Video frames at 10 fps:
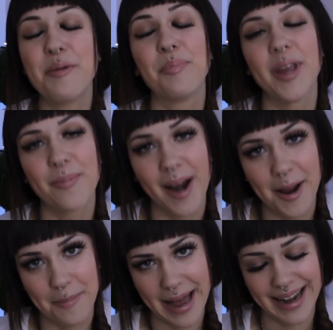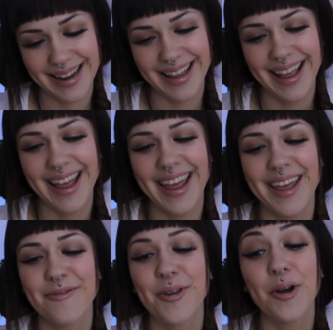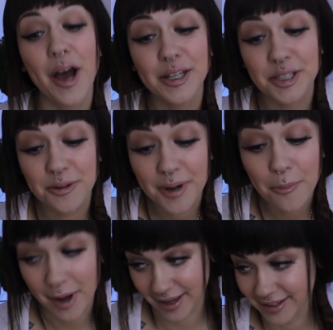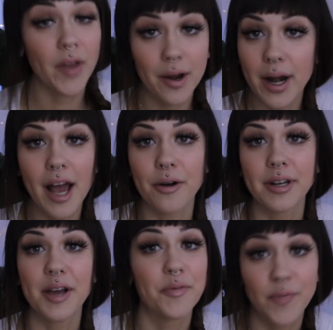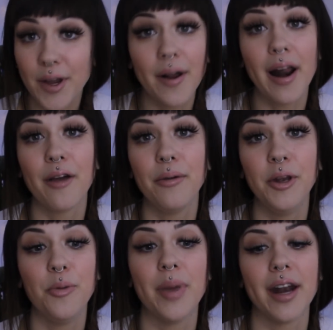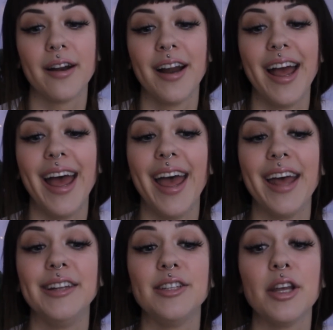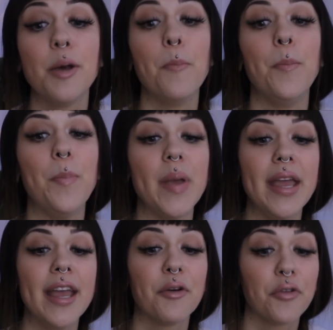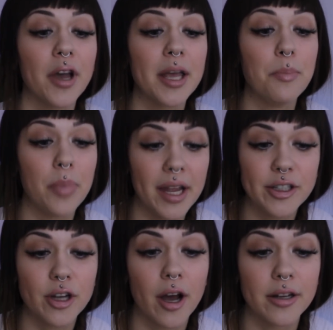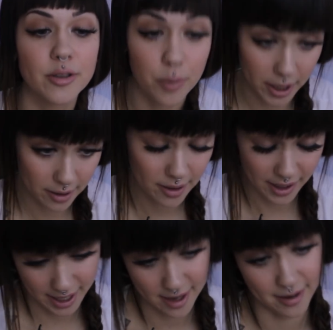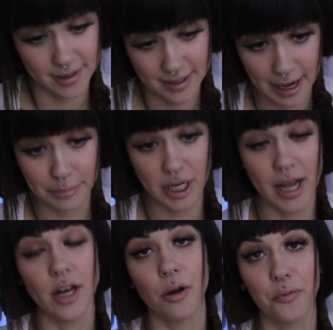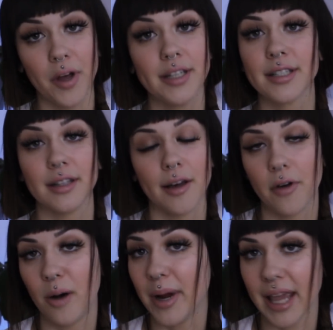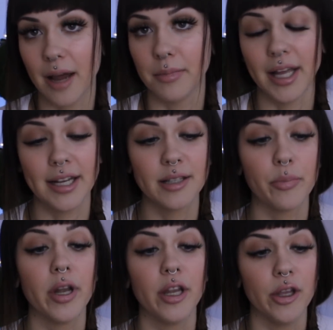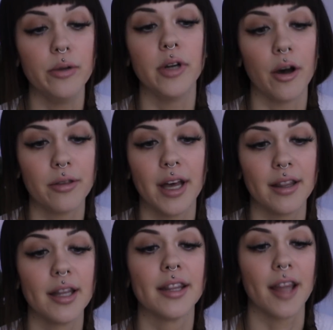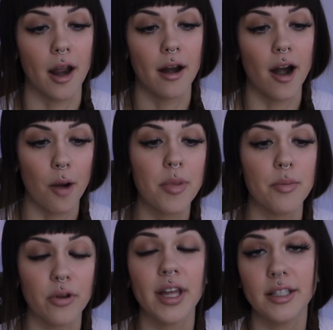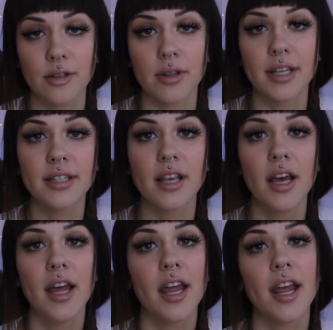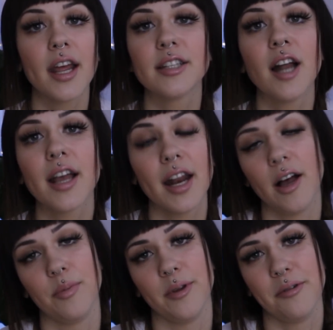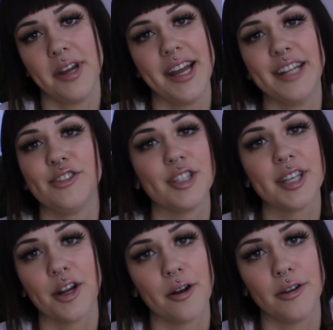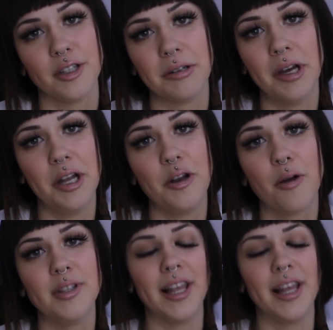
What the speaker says: Be pragmatic. If you're not doing well, figure it out. Figure out how you can do better. And being a fucking bitch on Twitter and on Snapchat, no offense, love all my cam ladies, but you know that there are people that do this. It's not gonna help you. It's just gonna hurt you. No one's